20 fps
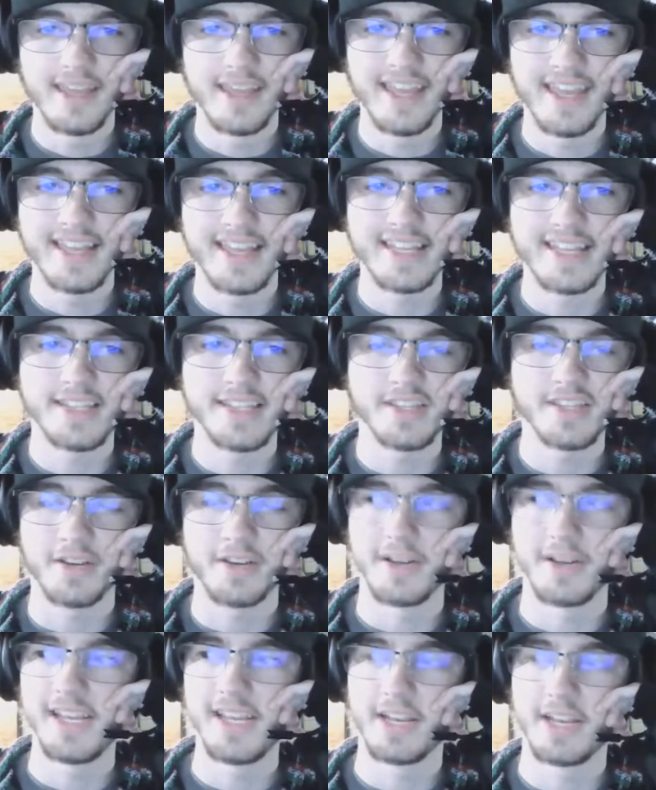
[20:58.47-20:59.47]
it's
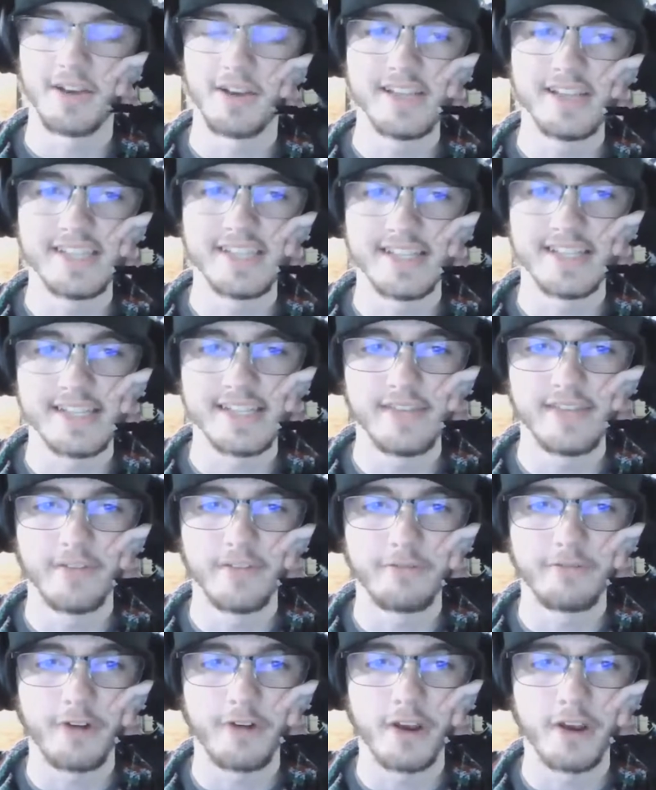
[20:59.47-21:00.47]
crazy because he even
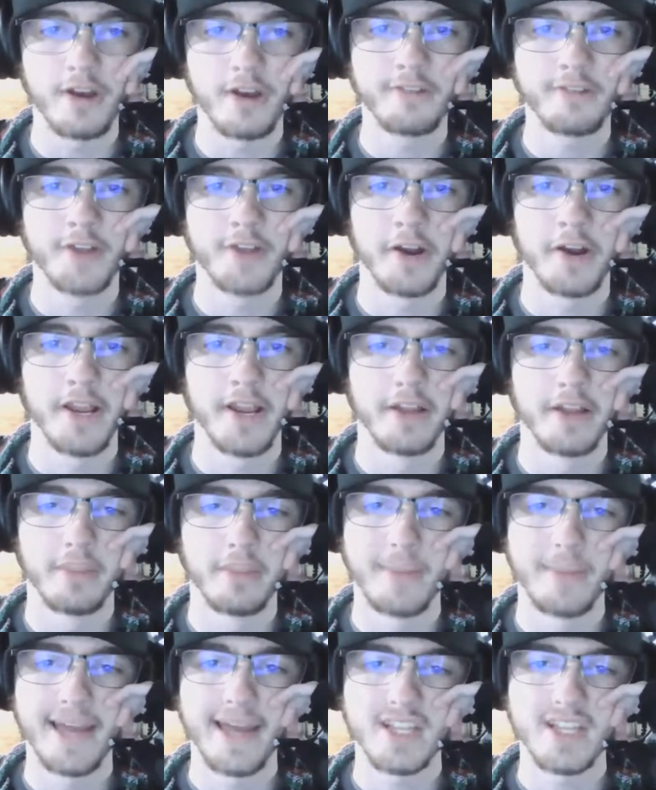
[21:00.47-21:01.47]
fought off Gurry on the
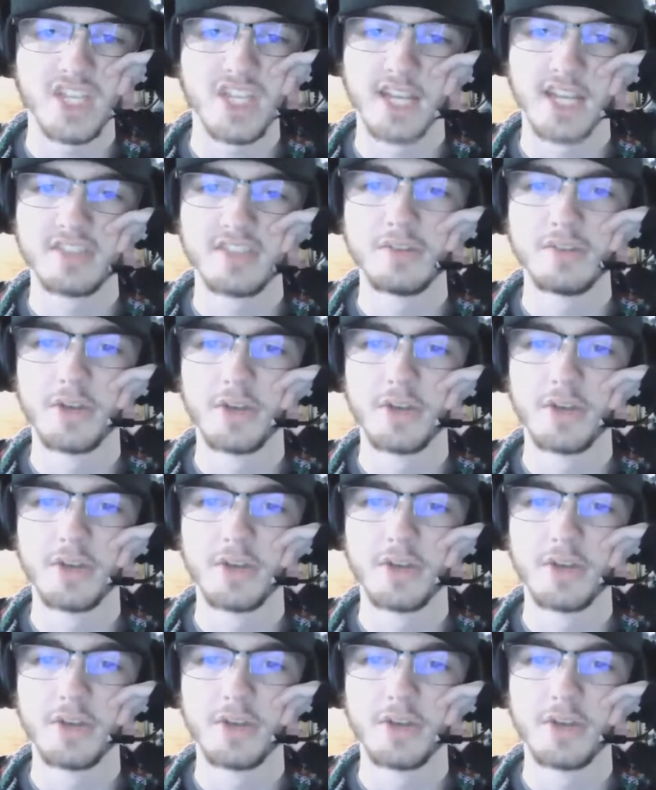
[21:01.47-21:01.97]
back check too.